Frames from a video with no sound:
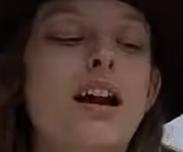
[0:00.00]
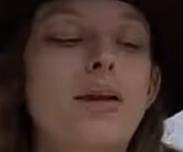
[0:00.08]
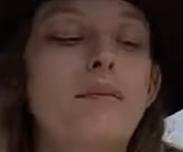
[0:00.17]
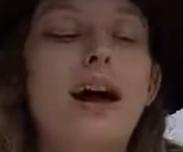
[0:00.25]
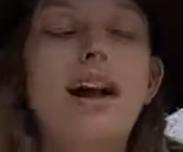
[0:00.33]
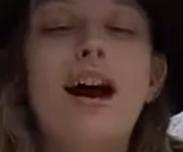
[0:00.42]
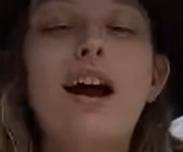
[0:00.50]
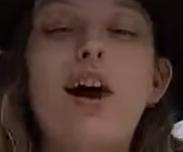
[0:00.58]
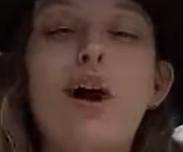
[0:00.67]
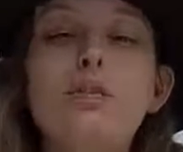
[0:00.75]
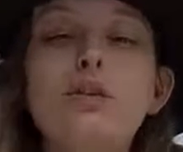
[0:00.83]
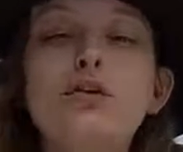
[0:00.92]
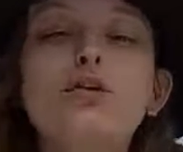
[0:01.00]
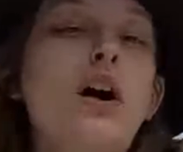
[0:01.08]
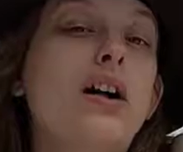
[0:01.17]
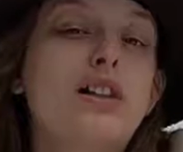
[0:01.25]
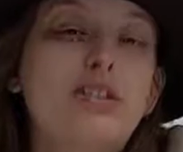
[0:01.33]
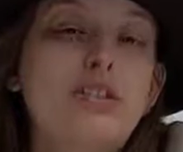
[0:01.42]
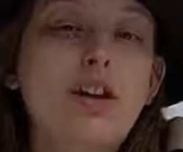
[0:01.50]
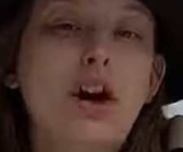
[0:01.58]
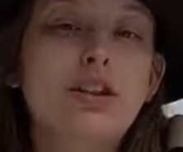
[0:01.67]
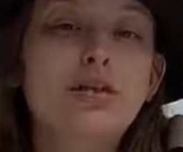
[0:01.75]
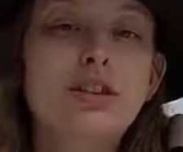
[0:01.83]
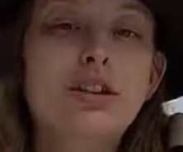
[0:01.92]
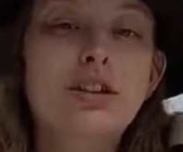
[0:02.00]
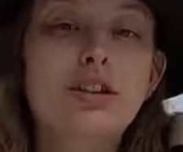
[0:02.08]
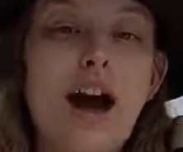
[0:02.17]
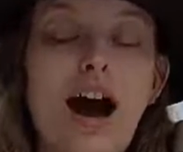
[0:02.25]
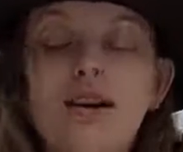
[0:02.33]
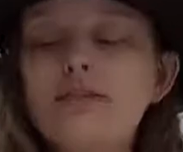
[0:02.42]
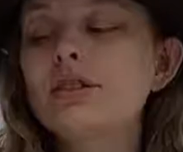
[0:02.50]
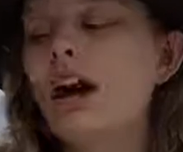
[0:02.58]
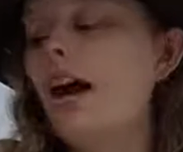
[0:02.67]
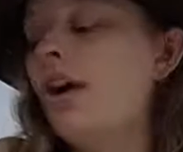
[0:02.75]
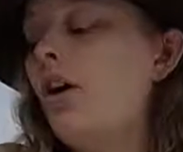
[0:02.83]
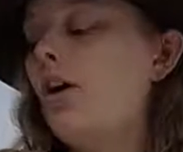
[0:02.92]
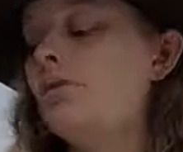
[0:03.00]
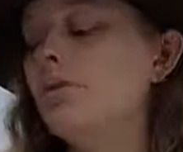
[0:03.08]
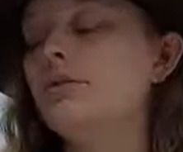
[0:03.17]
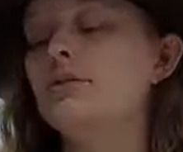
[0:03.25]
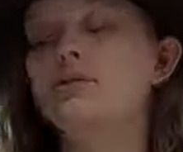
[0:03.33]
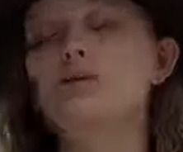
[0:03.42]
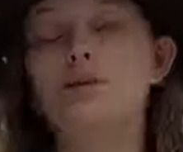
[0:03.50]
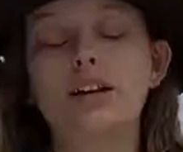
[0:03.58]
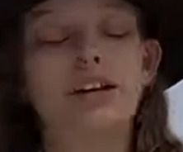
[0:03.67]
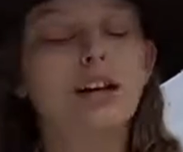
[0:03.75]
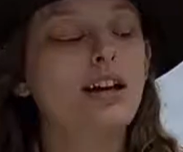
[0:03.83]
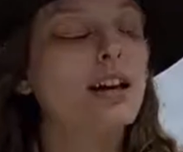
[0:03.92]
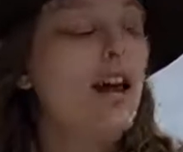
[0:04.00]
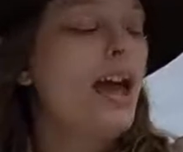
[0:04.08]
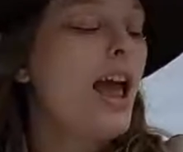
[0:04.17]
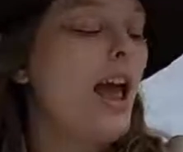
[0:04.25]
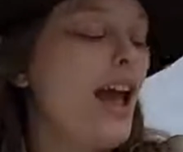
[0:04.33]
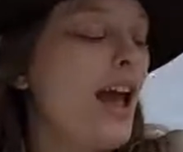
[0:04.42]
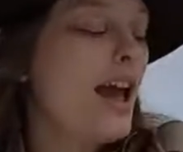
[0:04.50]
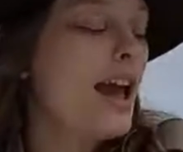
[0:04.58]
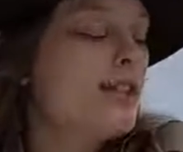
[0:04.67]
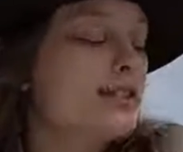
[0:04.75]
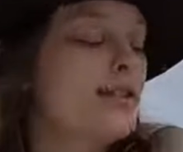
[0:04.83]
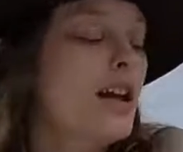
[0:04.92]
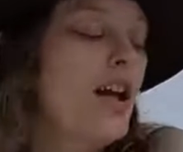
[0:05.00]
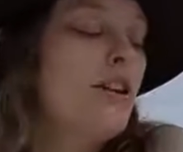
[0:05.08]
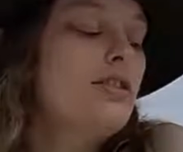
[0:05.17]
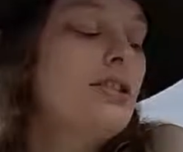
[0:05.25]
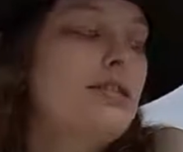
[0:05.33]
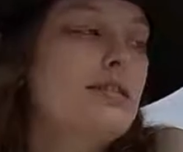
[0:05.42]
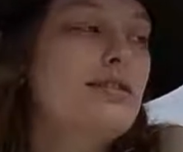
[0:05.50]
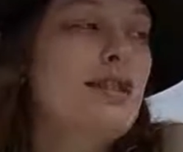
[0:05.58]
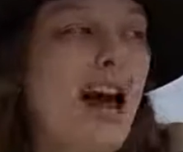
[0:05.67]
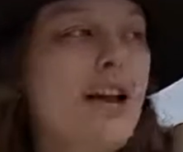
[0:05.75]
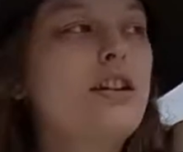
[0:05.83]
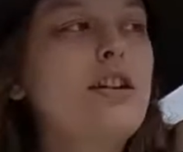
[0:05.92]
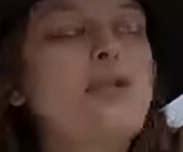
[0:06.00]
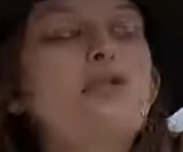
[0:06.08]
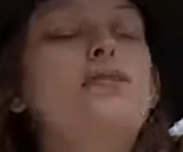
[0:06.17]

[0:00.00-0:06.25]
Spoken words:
But I hope you followed along with the craft. I hope you enjoyed it. And just now that you've